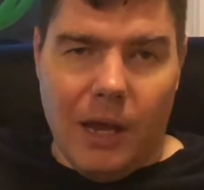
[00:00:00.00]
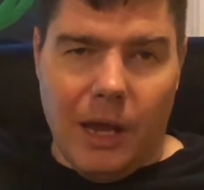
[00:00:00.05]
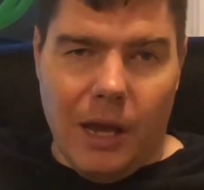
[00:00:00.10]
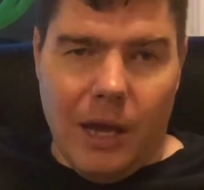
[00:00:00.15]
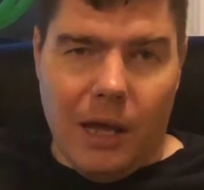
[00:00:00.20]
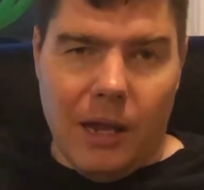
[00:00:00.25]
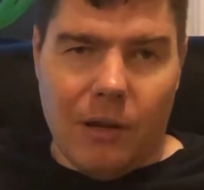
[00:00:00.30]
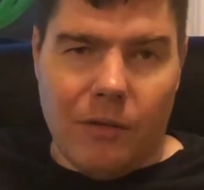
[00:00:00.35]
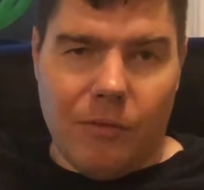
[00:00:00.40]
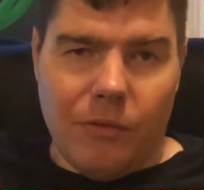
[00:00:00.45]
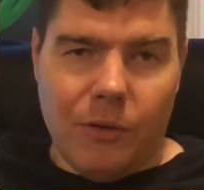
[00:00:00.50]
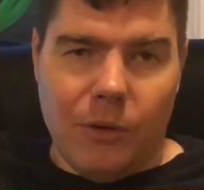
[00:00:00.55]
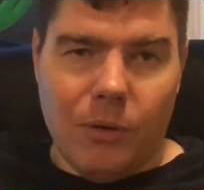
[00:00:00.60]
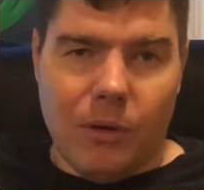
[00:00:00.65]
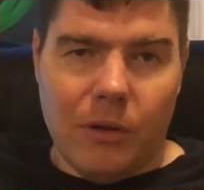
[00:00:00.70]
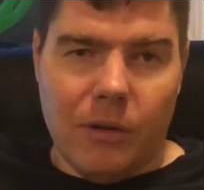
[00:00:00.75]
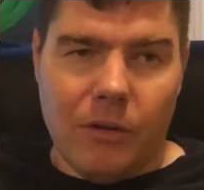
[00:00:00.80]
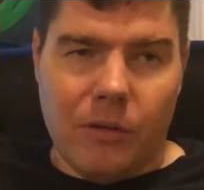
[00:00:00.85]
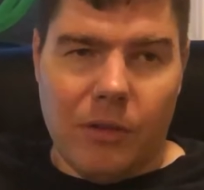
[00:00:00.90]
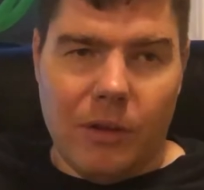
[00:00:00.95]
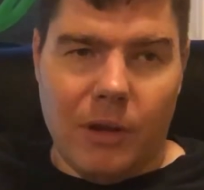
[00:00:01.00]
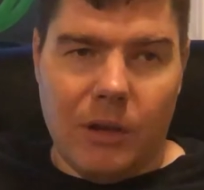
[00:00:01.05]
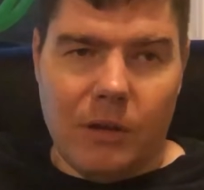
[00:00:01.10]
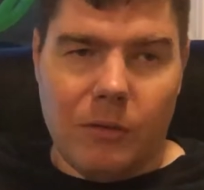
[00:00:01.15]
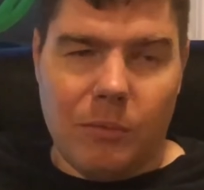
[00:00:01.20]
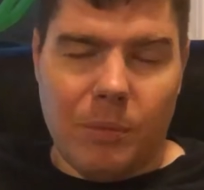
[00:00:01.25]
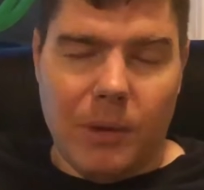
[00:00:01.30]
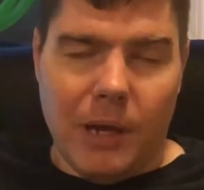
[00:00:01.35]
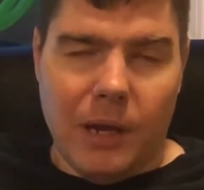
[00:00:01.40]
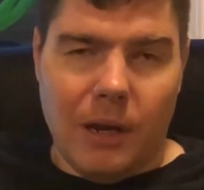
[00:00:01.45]
and a few other things
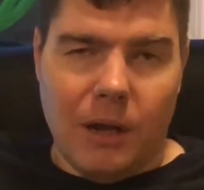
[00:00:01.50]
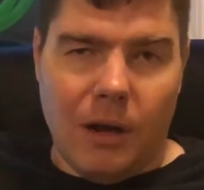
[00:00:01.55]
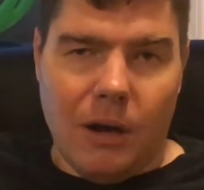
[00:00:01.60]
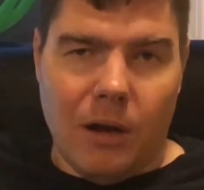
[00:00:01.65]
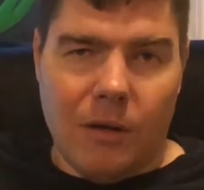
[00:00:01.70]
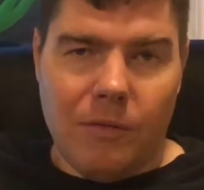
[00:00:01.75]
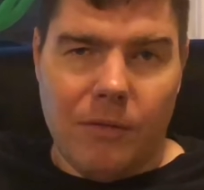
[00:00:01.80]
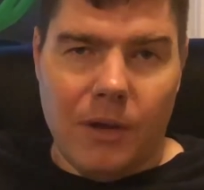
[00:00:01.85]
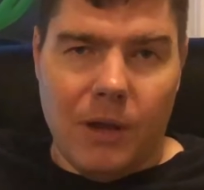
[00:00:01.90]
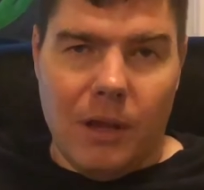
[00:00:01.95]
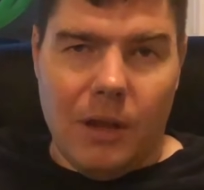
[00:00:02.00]
paid off